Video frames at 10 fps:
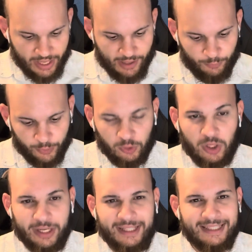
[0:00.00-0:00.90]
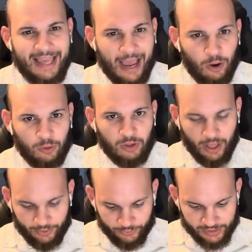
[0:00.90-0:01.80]
if we were to look at the
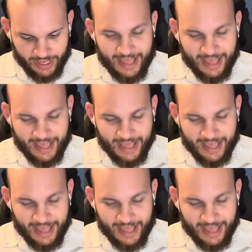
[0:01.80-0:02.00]
outliers,